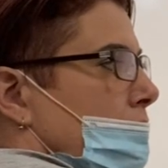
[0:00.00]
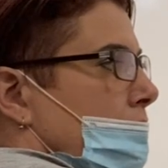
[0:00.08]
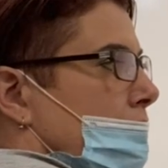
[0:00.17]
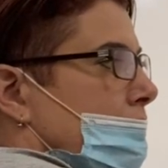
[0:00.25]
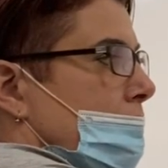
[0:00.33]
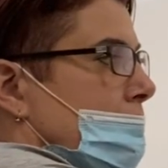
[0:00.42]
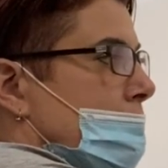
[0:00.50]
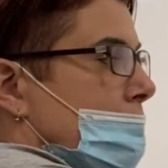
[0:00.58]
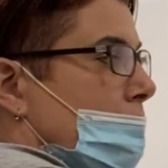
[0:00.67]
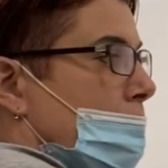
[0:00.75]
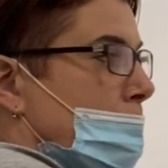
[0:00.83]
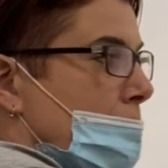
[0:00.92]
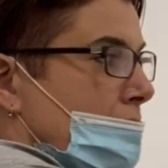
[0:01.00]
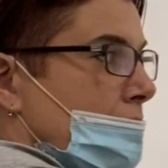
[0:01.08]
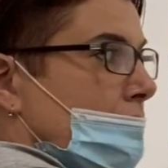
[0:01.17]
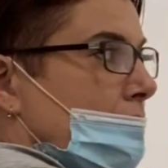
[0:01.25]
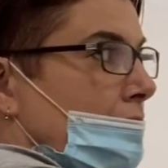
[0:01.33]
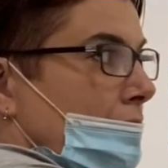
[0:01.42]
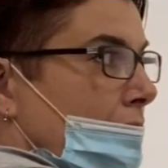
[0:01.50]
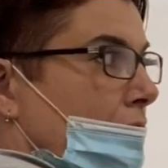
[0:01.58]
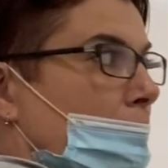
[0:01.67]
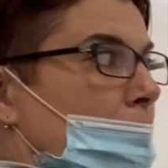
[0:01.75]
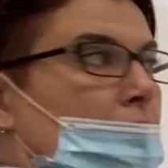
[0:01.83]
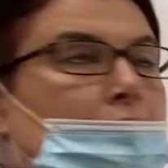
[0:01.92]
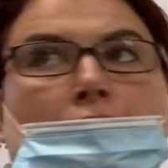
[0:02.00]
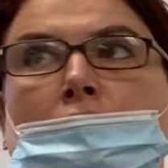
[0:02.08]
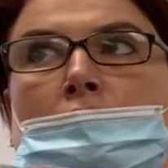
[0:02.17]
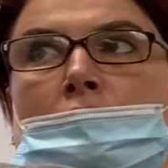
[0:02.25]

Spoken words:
and that's now making the diameter